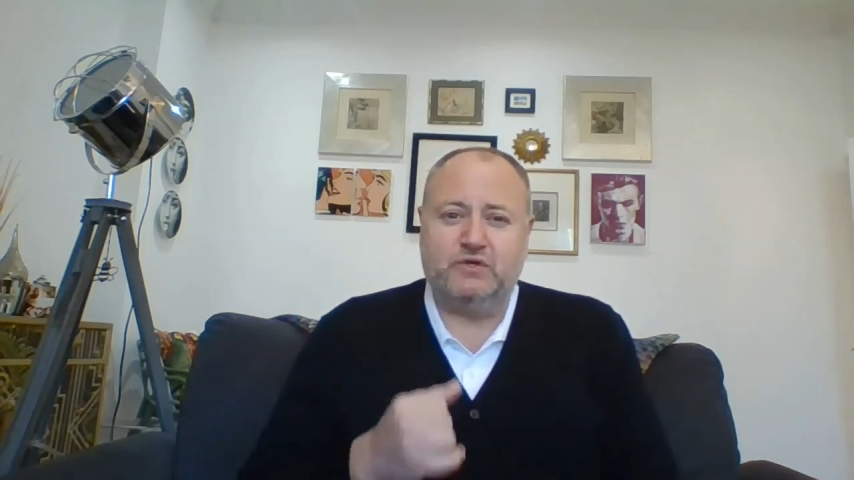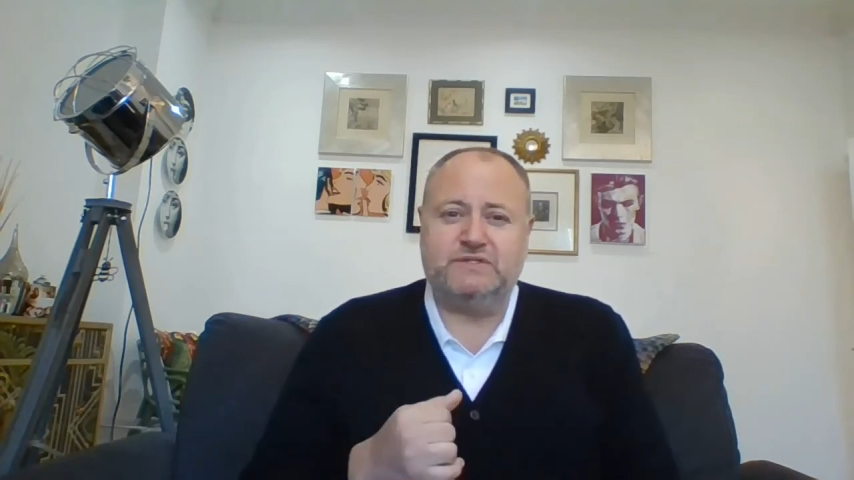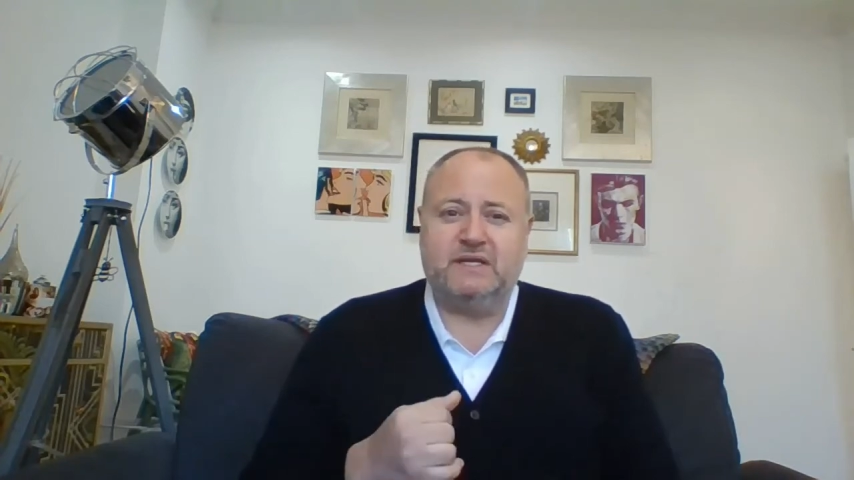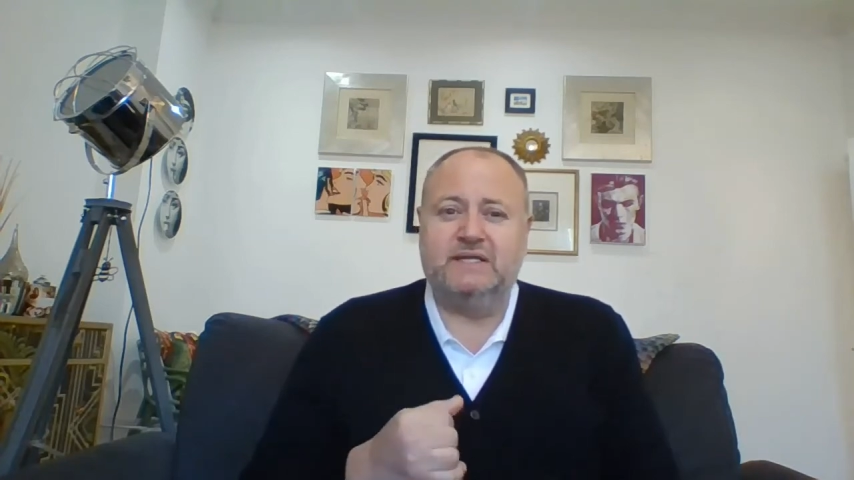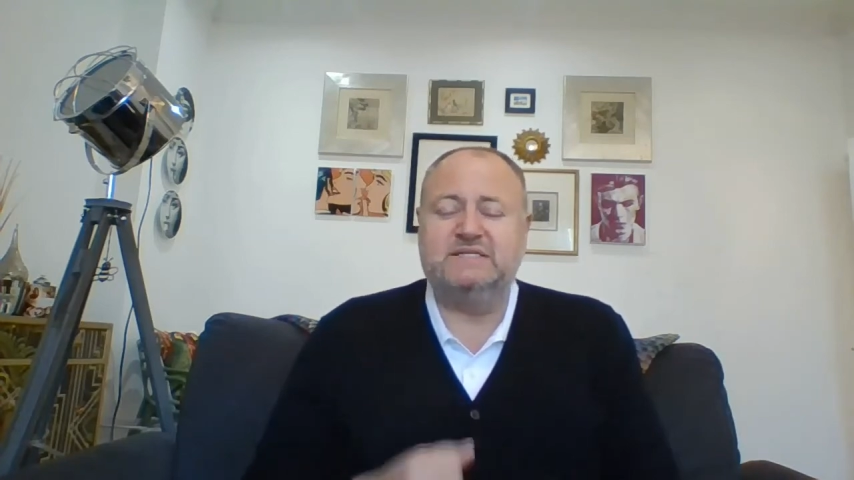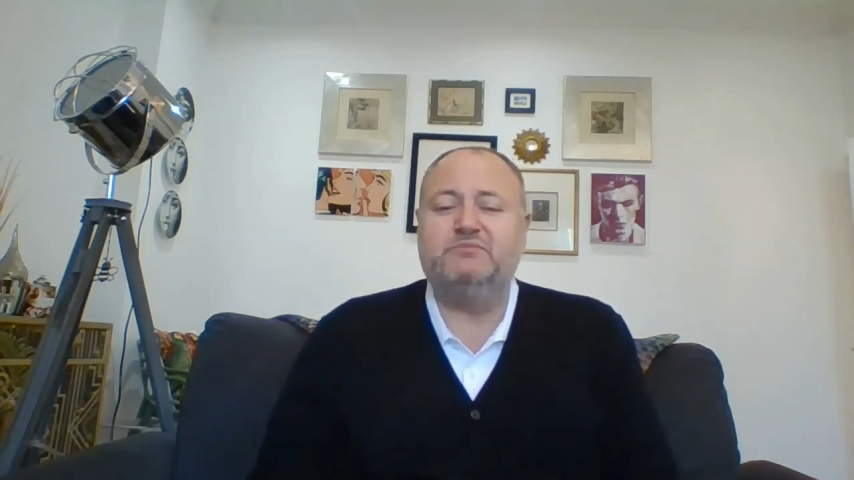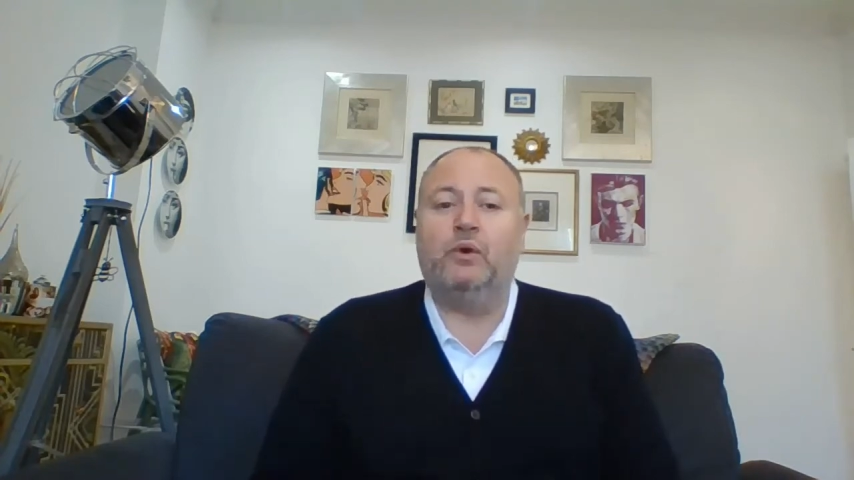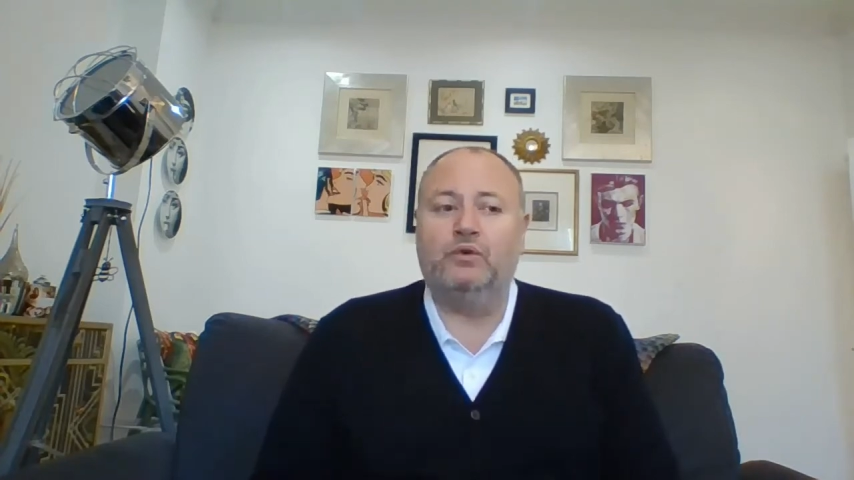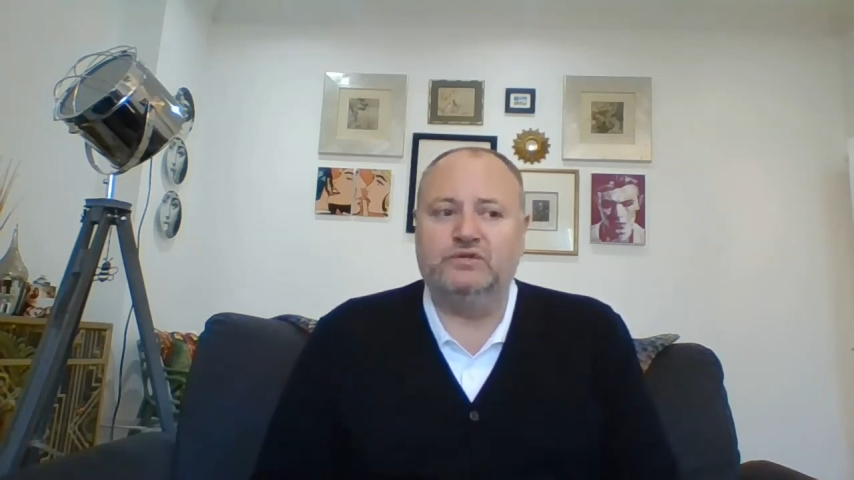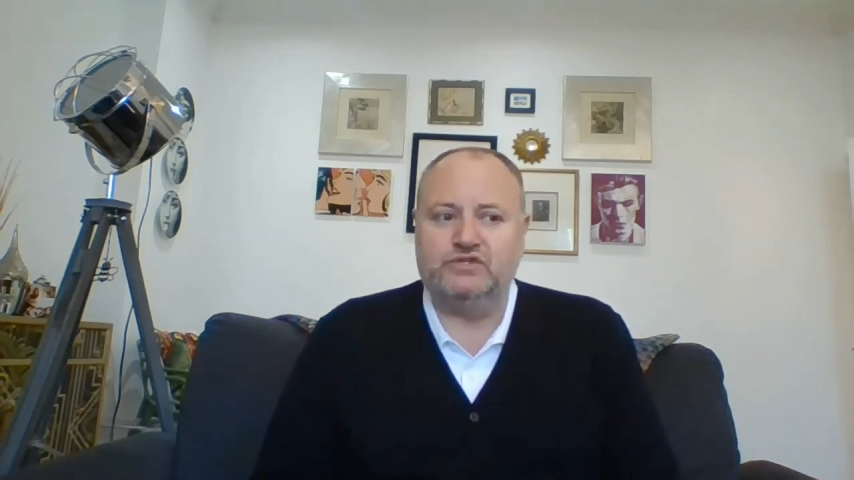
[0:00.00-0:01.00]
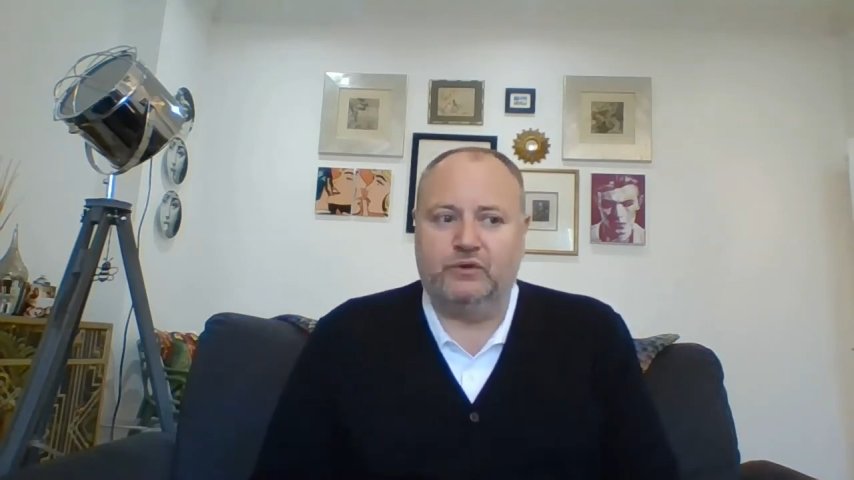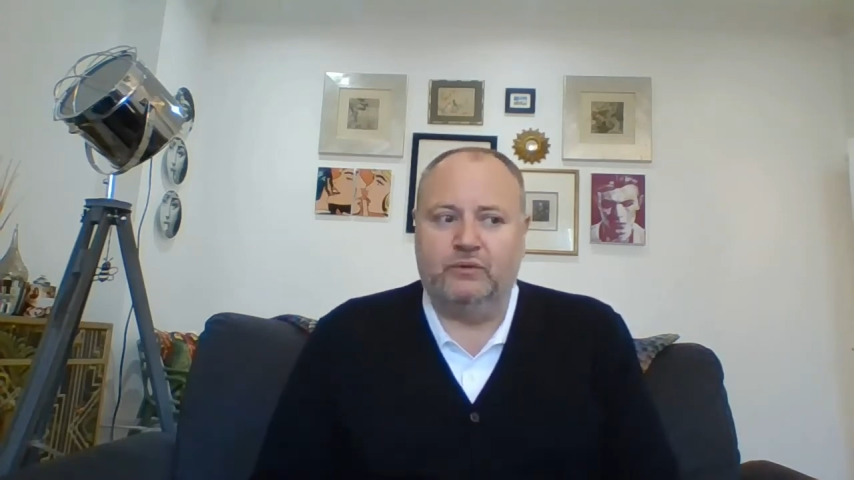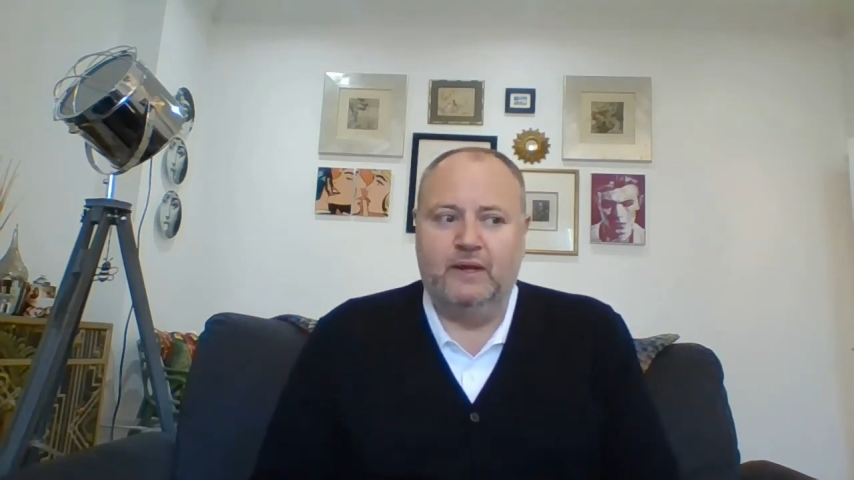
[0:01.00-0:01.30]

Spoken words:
personally spoken to,